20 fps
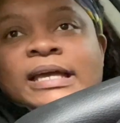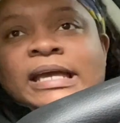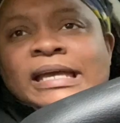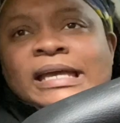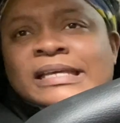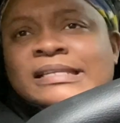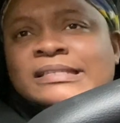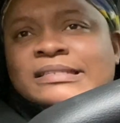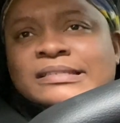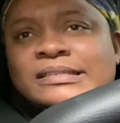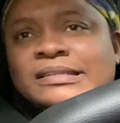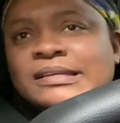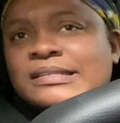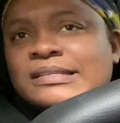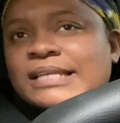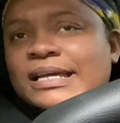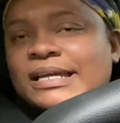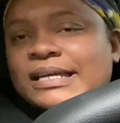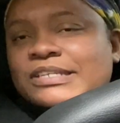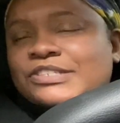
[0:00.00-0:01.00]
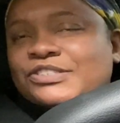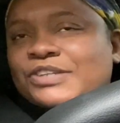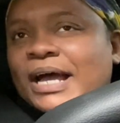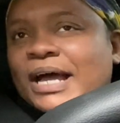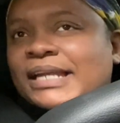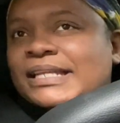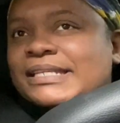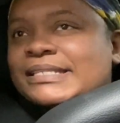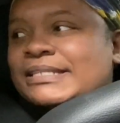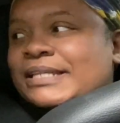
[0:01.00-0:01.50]
it looks like it's
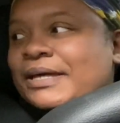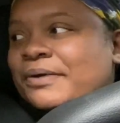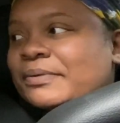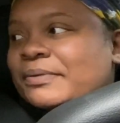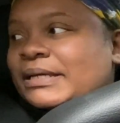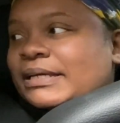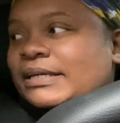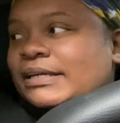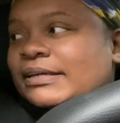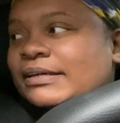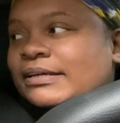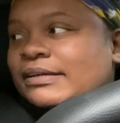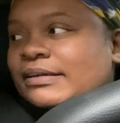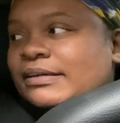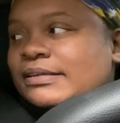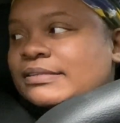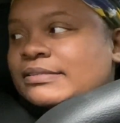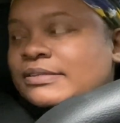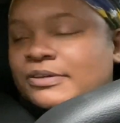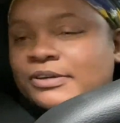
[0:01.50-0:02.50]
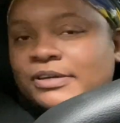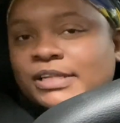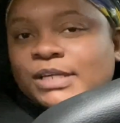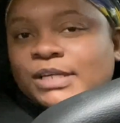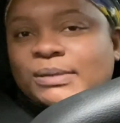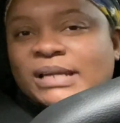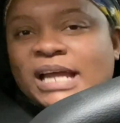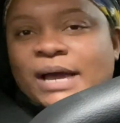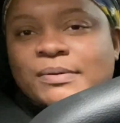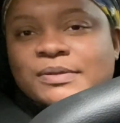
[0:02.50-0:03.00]
trying to snow again because early
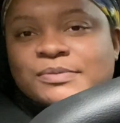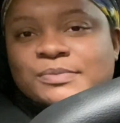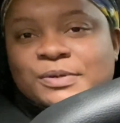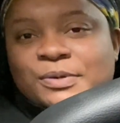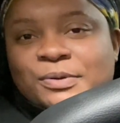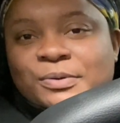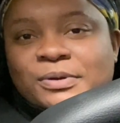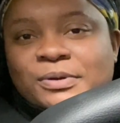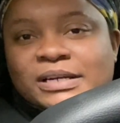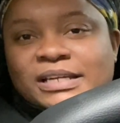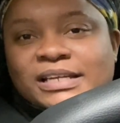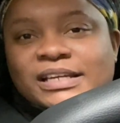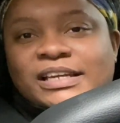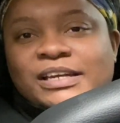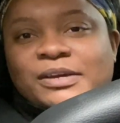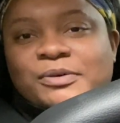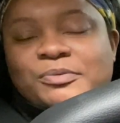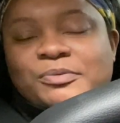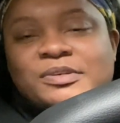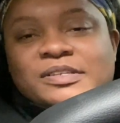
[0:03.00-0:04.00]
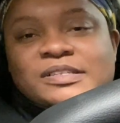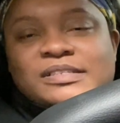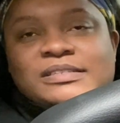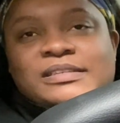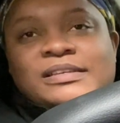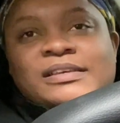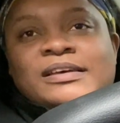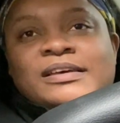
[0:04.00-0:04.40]
when i was recording it was